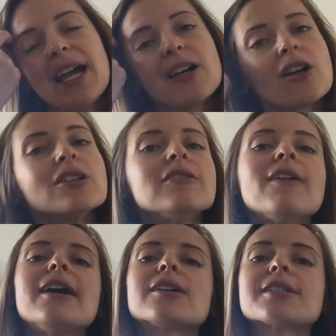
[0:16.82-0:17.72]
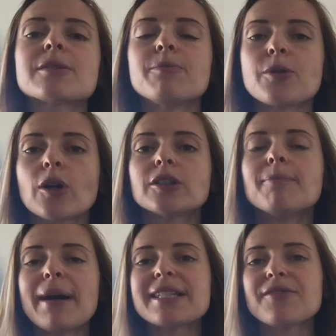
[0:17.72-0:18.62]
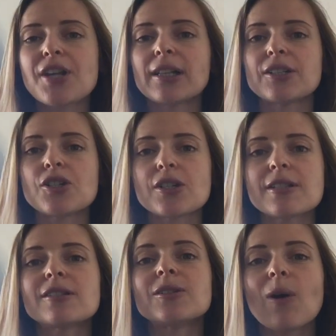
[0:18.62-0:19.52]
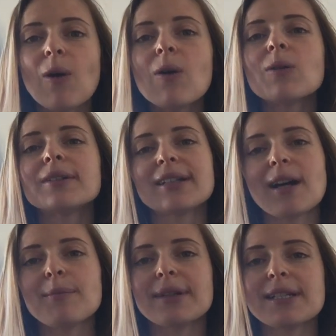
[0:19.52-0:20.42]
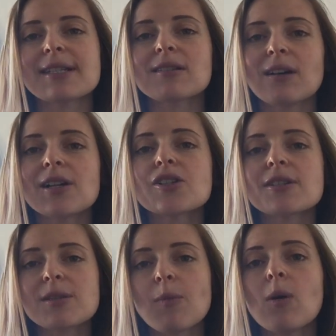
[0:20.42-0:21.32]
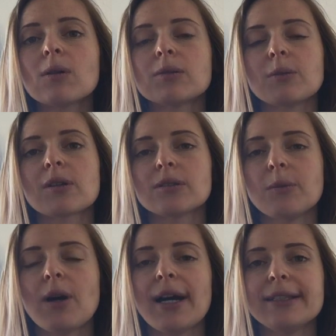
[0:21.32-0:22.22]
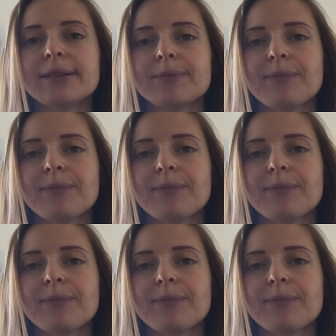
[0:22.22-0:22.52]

Coronavirus brought massive challenges to all the companies, large and small, worldwide.